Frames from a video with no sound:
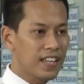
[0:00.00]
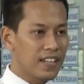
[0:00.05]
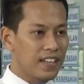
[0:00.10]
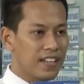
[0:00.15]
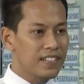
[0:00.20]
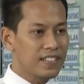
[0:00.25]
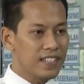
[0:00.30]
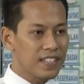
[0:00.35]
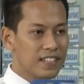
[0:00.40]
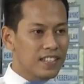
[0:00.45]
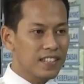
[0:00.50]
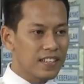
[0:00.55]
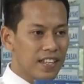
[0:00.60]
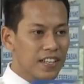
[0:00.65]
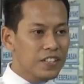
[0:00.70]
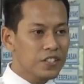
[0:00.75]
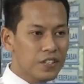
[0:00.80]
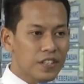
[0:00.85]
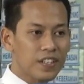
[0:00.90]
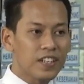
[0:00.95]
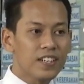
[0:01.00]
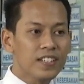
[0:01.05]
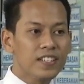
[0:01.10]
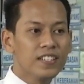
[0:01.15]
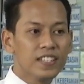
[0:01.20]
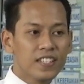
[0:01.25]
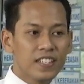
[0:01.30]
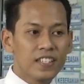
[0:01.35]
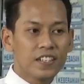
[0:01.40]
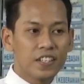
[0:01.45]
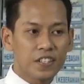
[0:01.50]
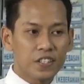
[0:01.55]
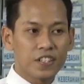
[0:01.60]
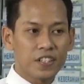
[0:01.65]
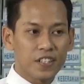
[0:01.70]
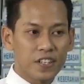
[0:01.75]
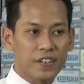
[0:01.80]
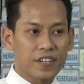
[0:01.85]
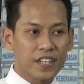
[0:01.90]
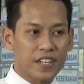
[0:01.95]
Okay, this is a
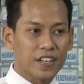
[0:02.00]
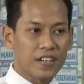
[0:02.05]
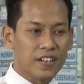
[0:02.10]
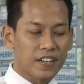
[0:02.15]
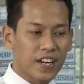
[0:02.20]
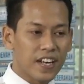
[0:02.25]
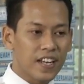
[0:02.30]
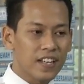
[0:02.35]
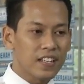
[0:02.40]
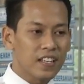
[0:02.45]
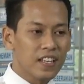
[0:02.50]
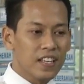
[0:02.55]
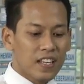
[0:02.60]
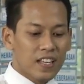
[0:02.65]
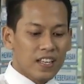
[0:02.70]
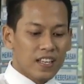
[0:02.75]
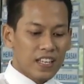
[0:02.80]
dictionary, alright?